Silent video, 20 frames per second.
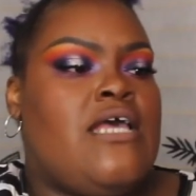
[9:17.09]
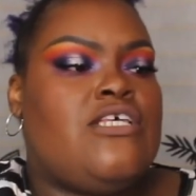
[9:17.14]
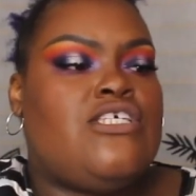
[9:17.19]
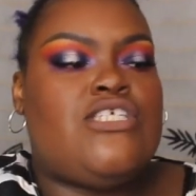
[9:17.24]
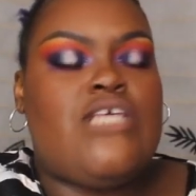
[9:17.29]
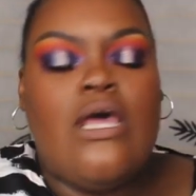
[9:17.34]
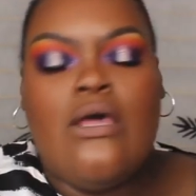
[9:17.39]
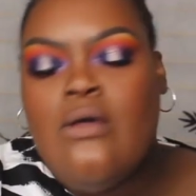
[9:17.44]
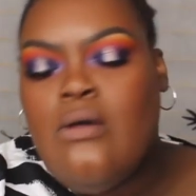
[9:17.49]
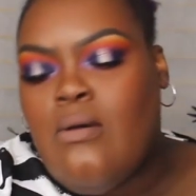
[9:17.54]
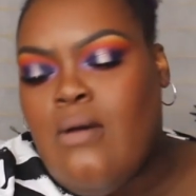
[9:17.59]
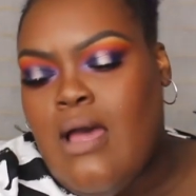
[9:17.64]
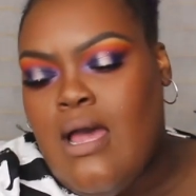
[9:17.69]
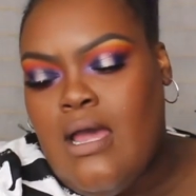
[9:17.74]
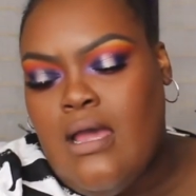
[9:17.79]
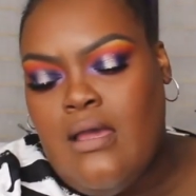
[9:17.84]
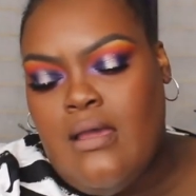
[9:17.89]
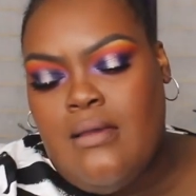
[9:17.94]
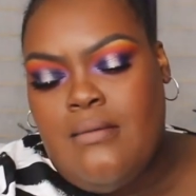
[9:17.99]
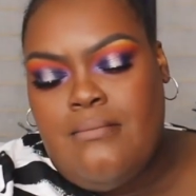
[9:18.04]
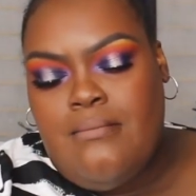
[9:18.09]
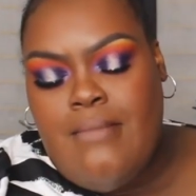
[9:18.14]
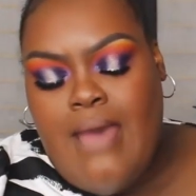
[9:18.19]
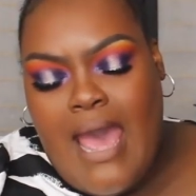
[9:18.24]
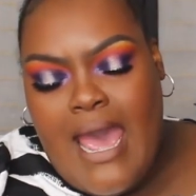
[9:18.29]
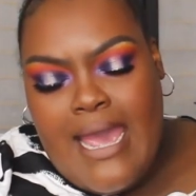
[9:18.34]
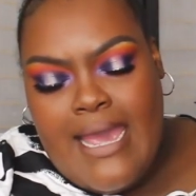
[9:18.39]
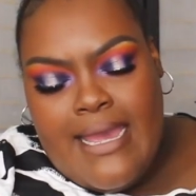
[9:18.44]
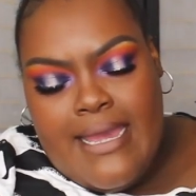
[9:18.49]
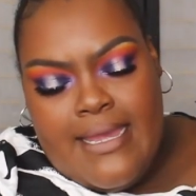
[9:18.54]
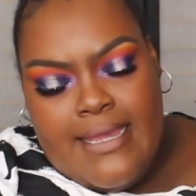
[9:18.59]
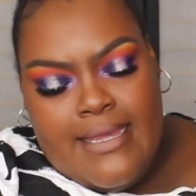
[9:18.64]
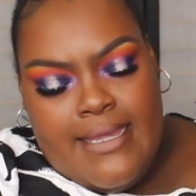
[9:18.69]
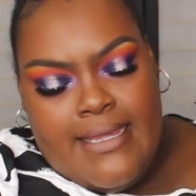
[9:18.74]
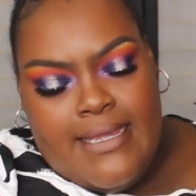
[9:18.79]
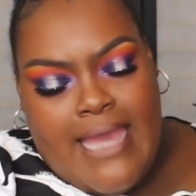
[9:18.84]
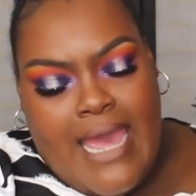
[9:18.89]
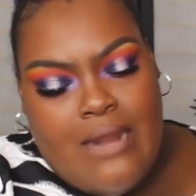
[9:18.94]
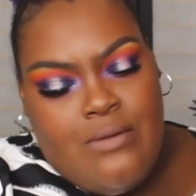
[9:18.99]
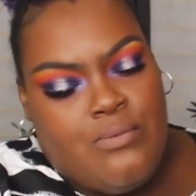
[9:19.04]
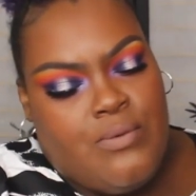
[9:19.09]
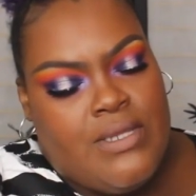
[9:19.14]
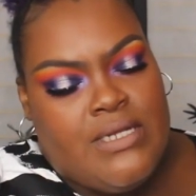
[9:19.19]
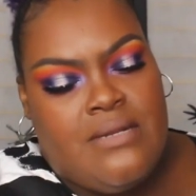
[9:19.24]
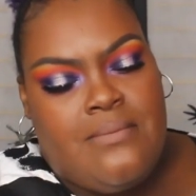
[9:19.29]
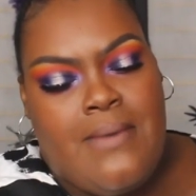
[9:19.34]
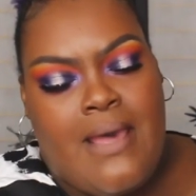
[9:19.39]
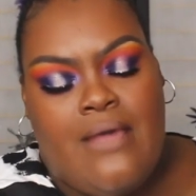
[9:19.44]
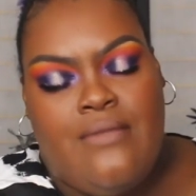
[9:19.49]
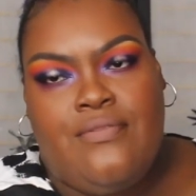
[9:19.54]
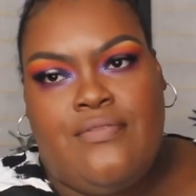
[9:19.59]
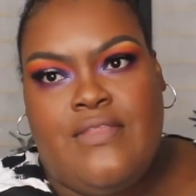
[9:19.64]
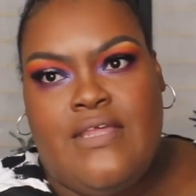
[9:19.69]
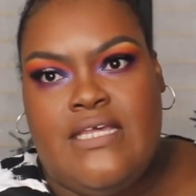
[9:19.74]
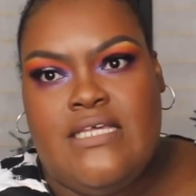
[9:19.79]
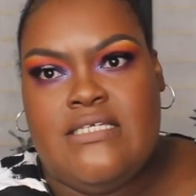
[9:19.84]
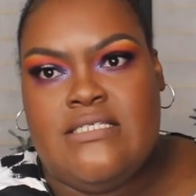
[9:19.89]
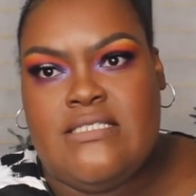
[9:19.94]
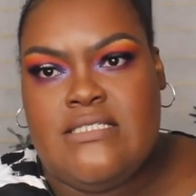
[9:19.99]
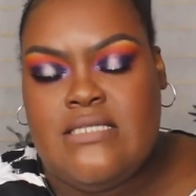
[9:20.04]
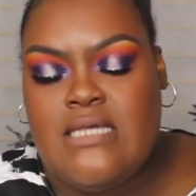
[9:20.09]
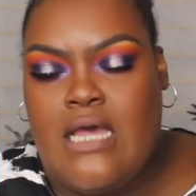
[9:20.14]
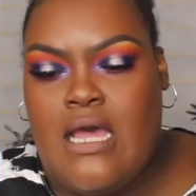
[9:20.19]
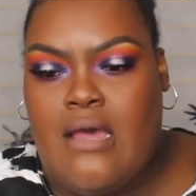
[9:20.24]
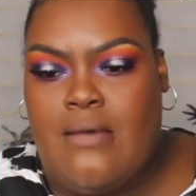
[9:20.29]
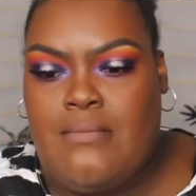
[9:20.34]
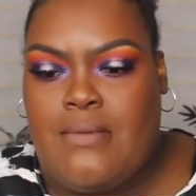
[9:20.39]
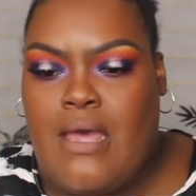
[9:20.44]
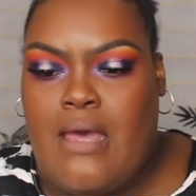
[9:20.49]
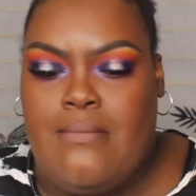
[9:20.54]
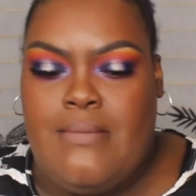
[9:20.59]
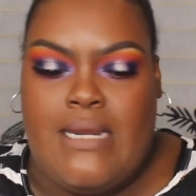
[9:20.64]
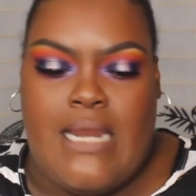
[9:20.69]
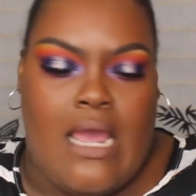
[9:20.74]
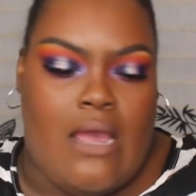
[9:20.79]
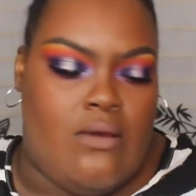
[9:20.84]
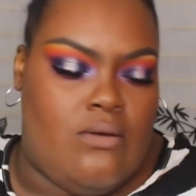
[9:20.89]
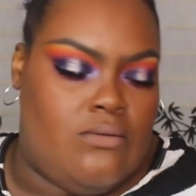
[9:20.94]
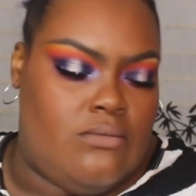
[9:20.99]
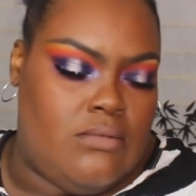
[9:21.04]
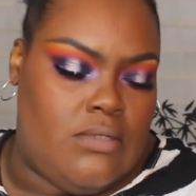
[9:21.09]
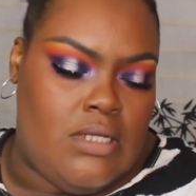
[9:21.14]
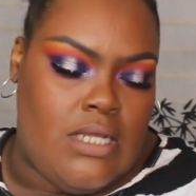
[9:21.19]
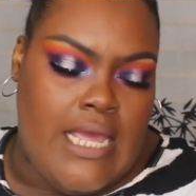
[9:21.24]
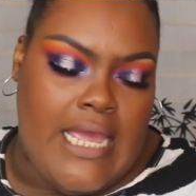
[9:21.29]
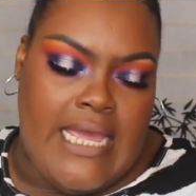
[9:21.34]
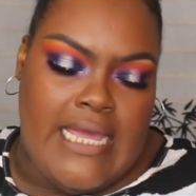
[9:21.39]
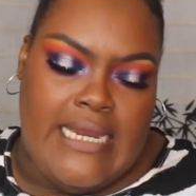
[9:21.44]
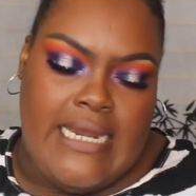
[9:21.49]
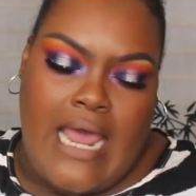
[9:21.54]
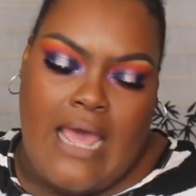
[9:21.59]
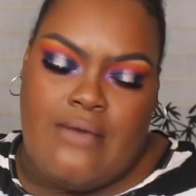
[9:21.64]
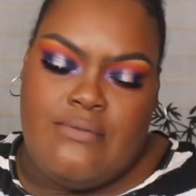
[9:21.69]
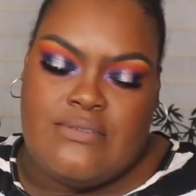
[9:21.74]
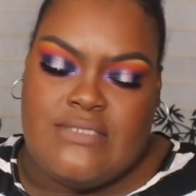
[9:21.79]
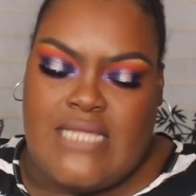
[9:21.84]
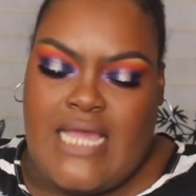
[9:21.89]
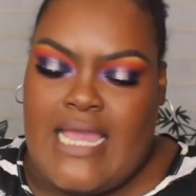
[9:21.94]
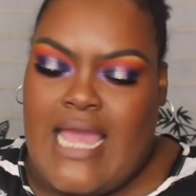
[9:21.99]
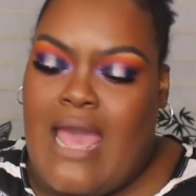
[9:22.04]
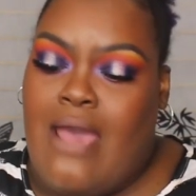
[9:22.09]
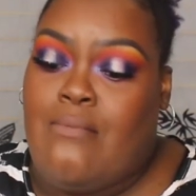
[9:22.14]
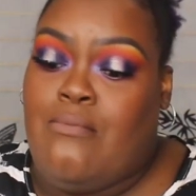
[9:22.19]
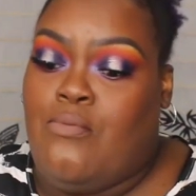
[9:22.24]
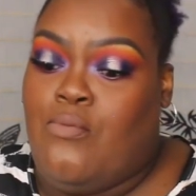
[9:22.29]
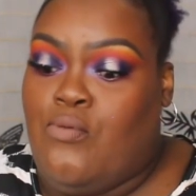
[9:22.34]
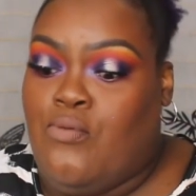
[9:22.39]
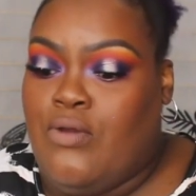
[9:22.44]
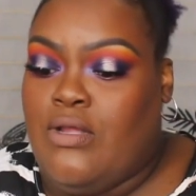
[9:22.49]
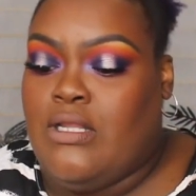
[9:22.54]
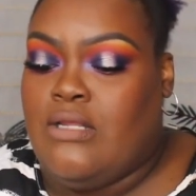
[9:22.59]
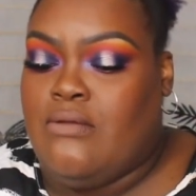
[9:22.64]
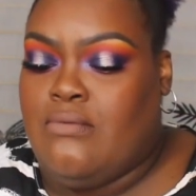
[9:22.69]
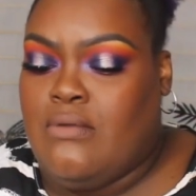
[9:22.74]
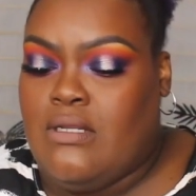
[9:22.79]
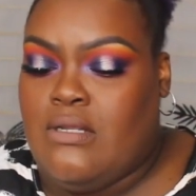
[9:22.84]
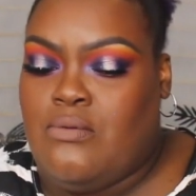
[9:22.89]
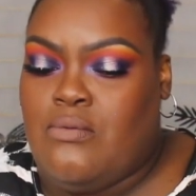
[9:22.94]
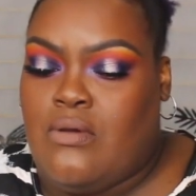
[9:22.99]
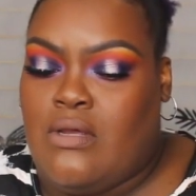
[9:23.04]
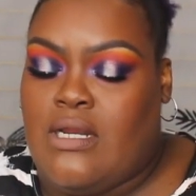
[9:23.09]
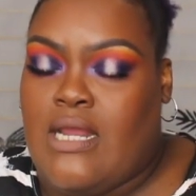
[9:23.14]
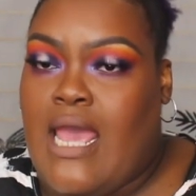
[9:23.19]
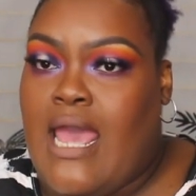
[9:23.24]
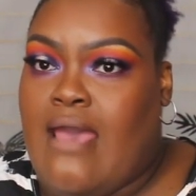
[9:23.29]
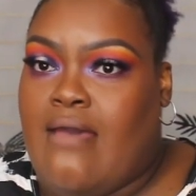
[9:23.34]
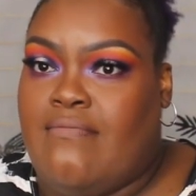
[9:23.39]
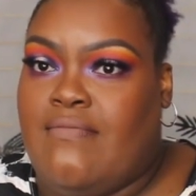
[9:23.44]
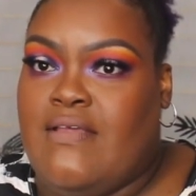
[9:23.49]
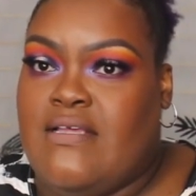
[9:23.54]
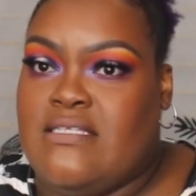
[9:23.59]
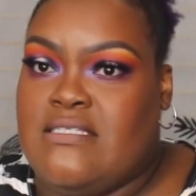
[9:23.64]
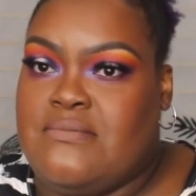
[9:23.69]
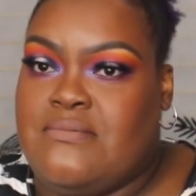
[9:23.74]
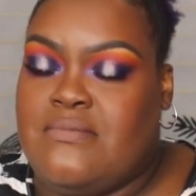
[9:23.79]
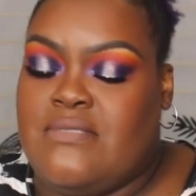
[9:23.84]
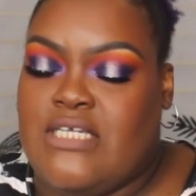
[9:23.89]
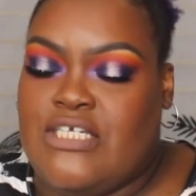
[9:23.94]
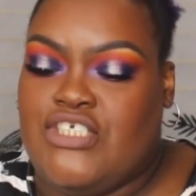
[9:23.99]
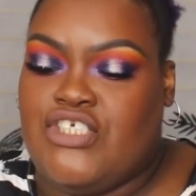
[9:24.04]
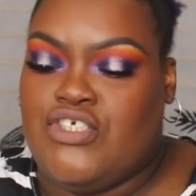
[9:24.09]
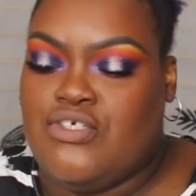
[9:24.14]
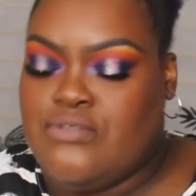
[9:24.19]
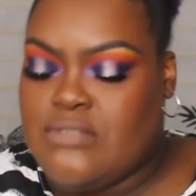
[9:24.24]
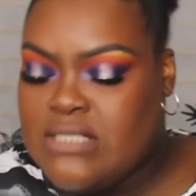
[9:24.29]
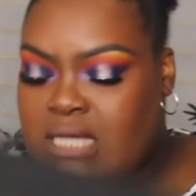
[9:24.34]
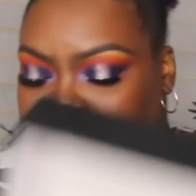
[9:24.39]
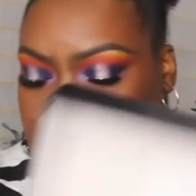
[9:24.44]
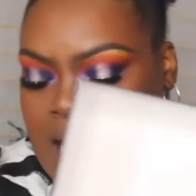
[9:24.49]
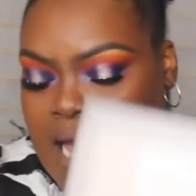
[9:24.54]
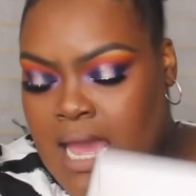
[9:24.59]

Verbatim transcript: So um, I got wind about these um, coming out and I was like, I really, really want to have these these shoes.